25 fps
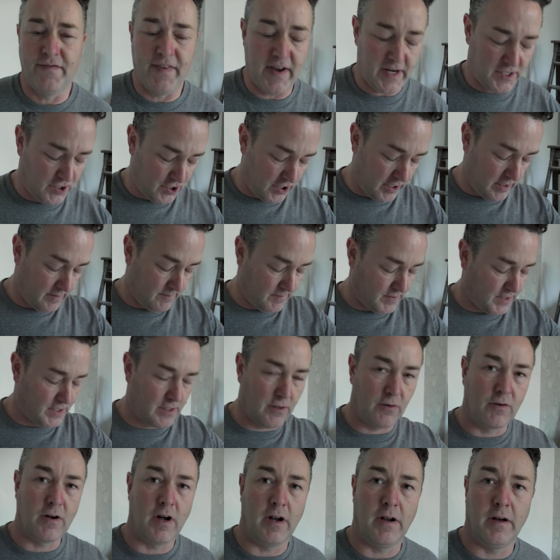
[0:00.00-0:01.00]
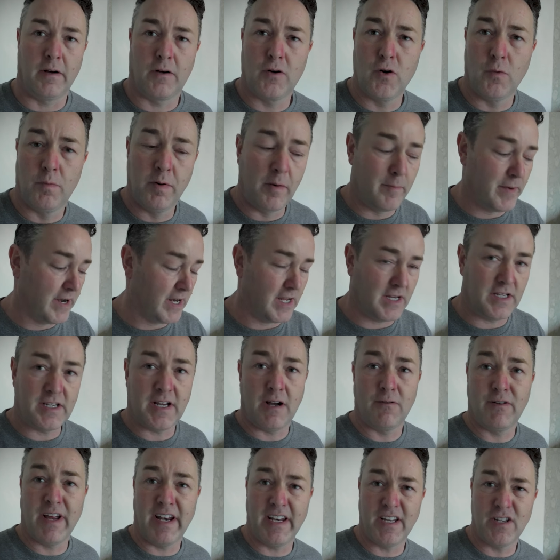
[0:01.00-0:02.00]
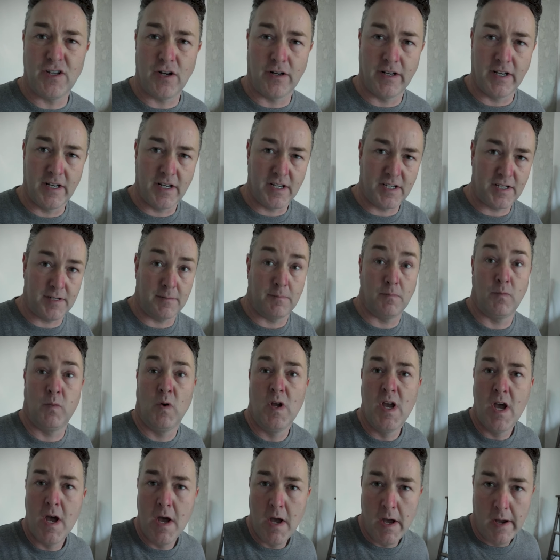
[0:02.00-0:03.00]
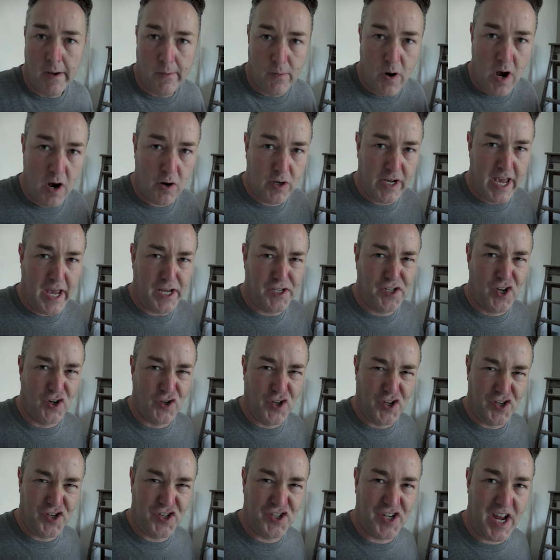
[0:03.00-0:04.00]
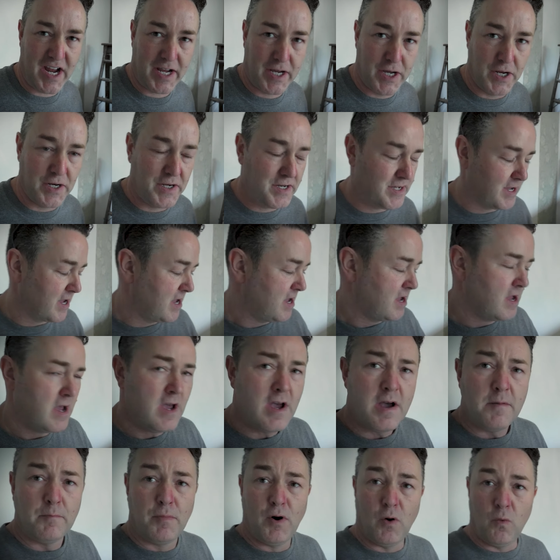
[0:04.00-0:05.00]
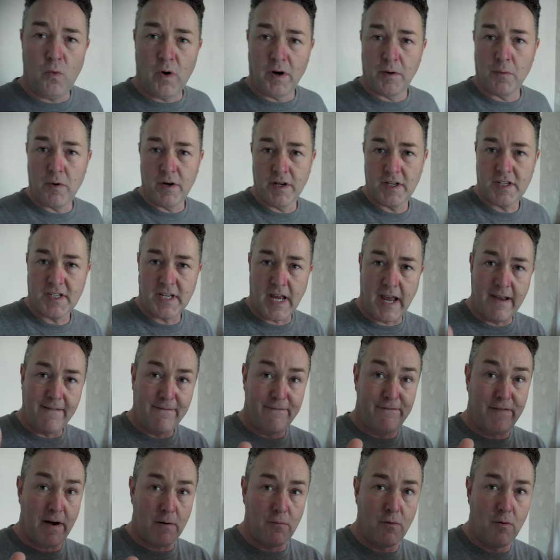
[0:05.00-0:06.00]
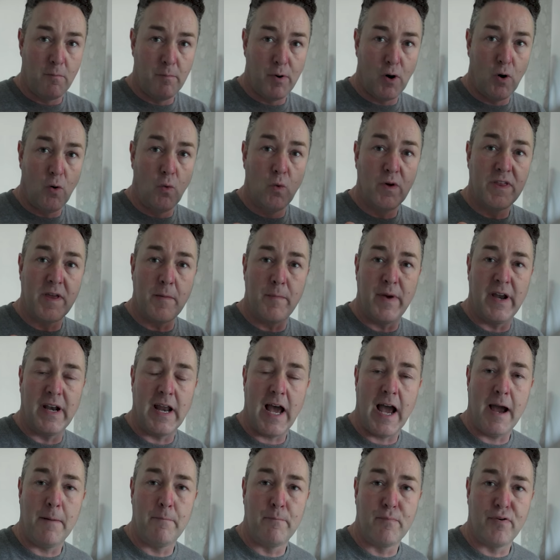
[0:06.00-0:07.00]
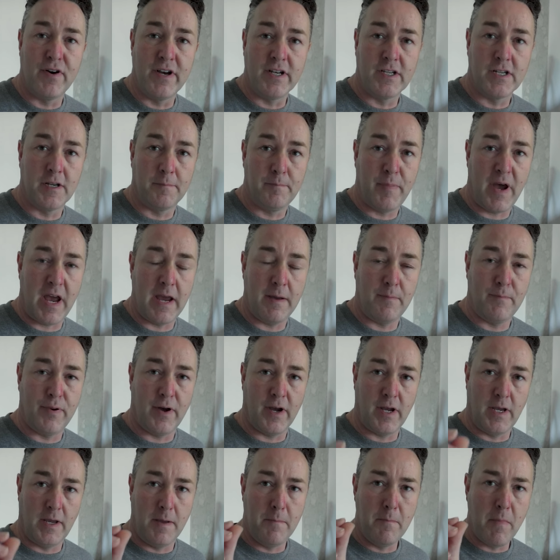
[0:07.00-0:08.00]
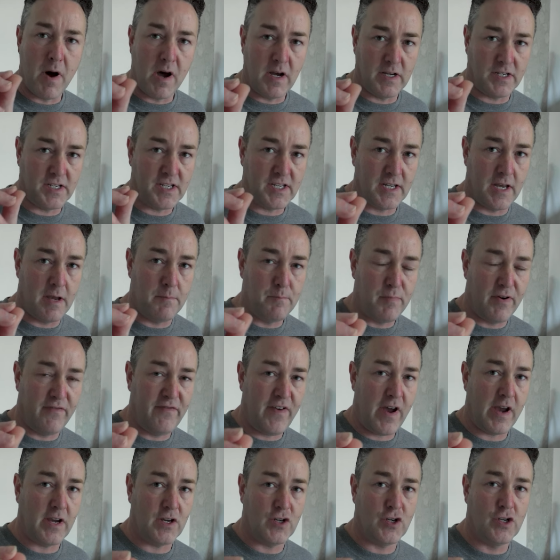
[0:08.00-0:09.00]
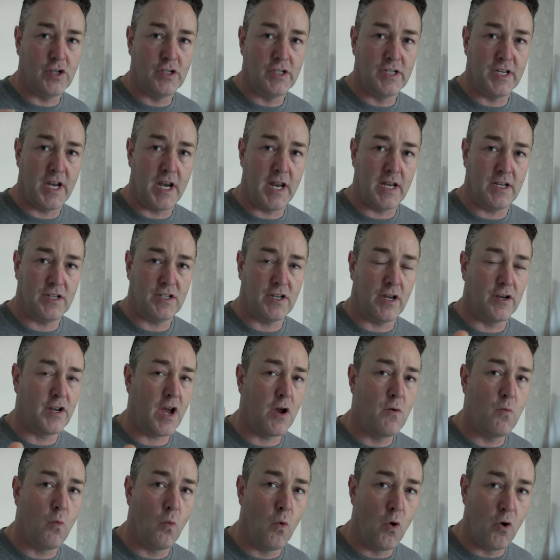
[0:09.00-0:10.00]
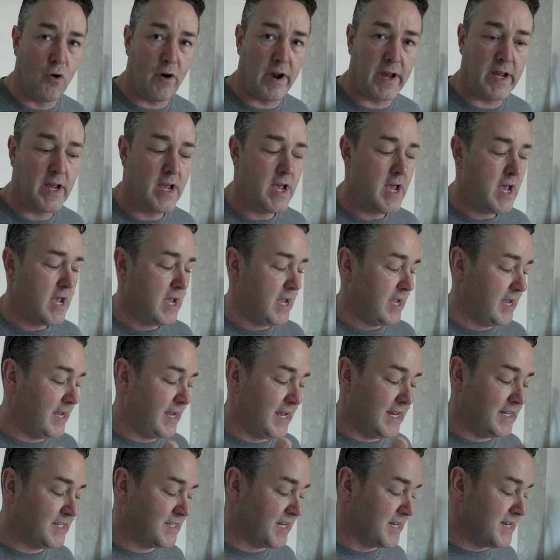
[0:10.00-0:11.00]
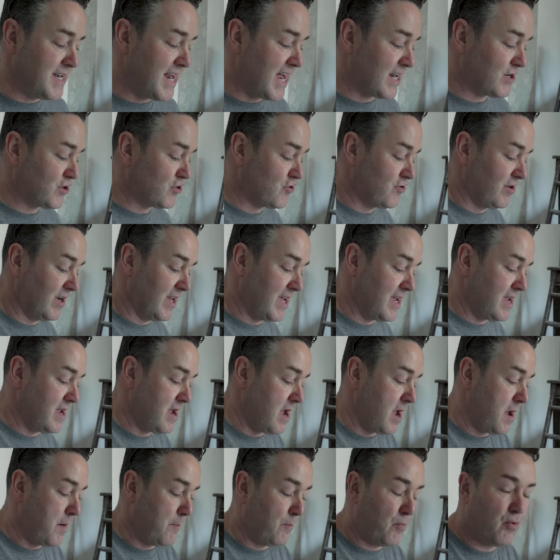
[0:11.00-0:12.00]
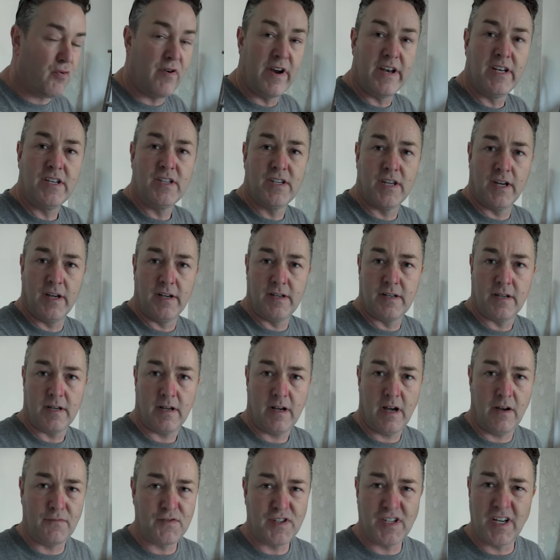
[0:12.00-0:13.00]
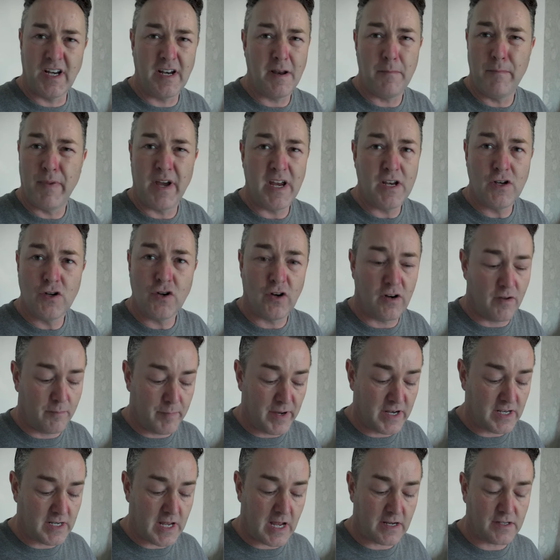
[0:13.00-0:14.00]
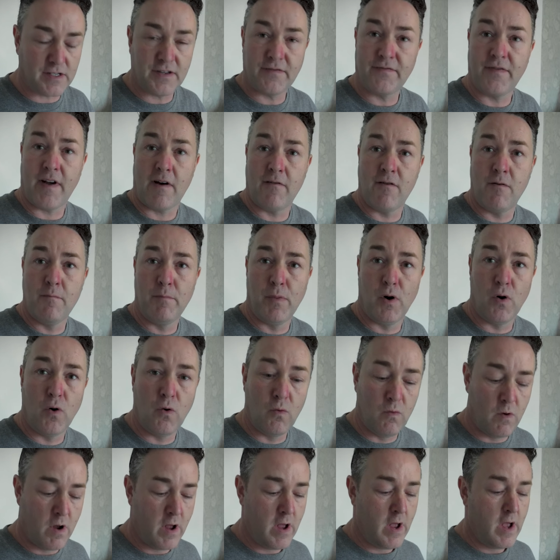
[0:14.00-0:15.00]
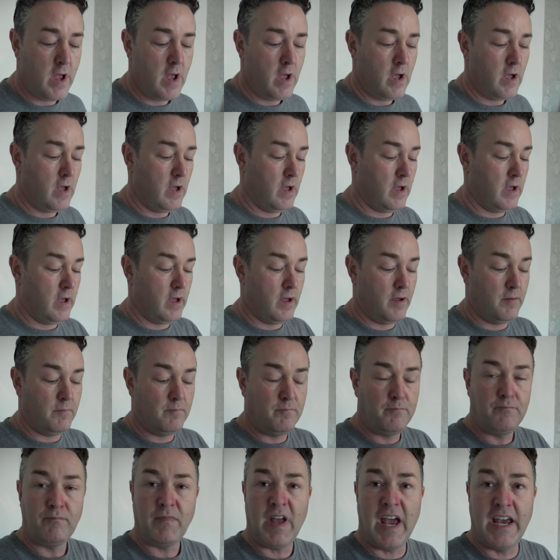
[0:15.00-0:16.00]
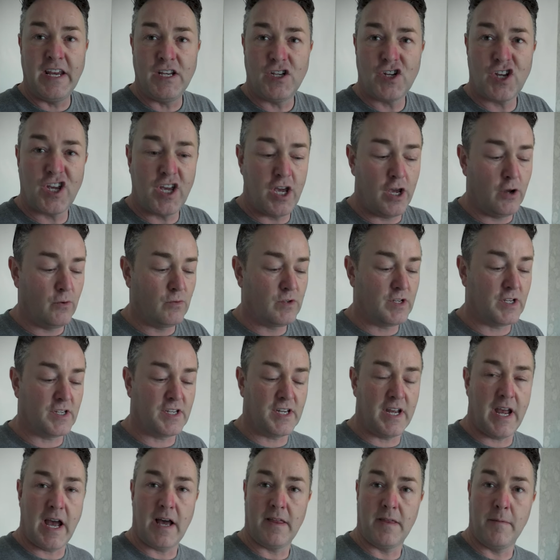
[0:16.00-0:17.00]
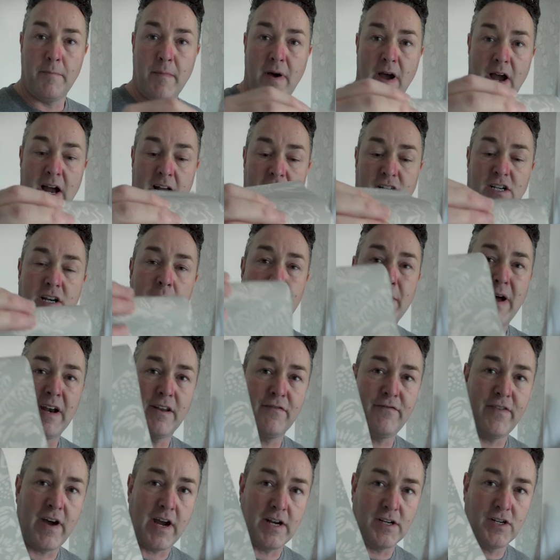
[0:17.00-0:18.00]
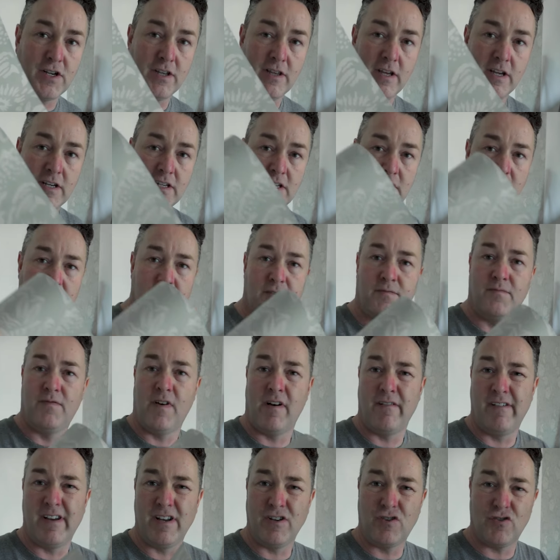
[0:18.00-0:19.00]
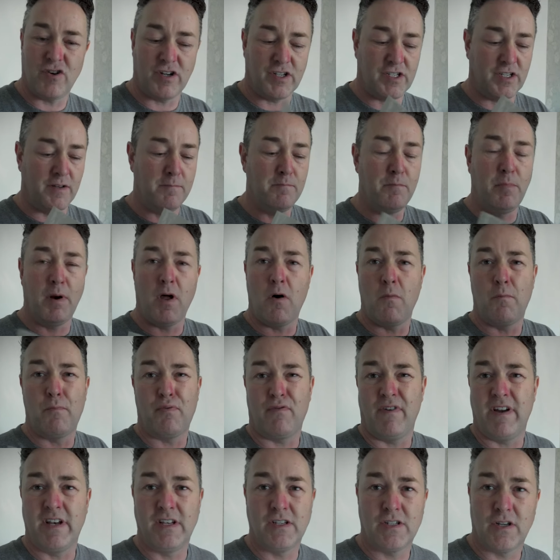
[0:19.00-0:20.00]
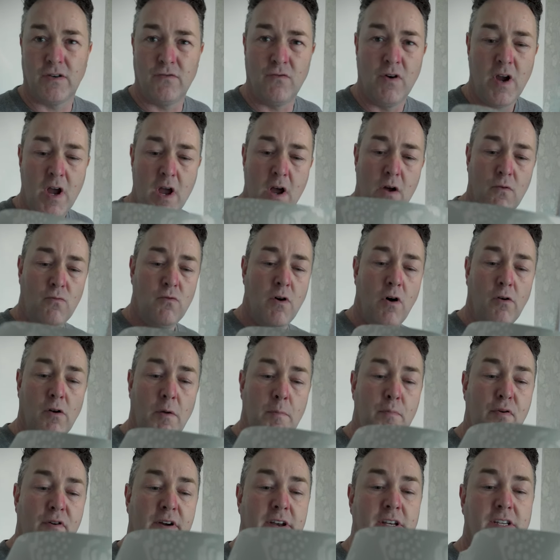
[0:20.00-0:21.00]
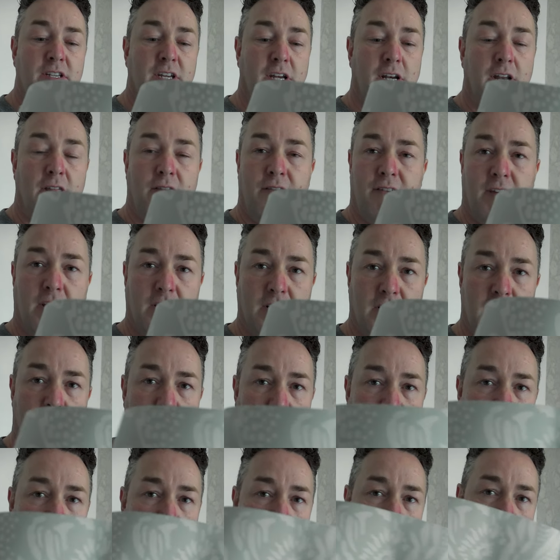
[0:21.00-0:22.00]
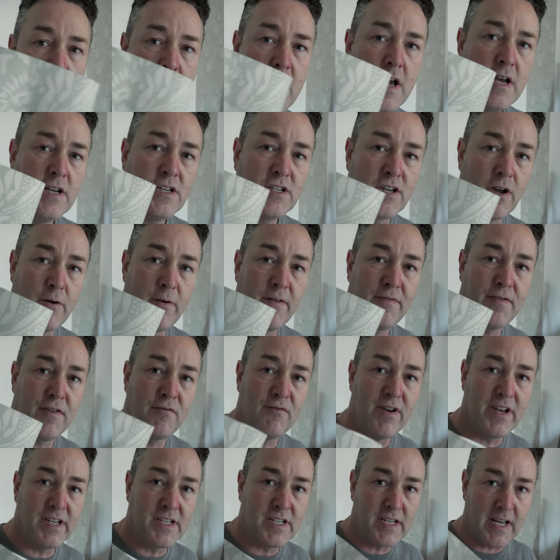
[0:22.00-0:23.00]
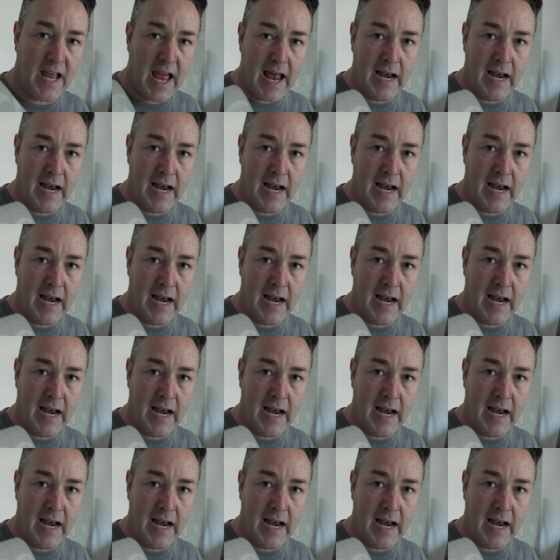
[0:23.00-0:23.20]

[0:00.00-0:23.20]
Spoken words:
to fetch it, still got a couple of minutes. I'll get it on in a, second. But what I want to say, Farrow and Ball, with it being a hand-printed paper, you might see imperfections in it, so don't worry. It is a naturally printed. I've seen it being done. I've been down to Farrow and Ball HQ to see how they actually manufacture this. It's very interesting, block print and roller printing and things like that. So if there is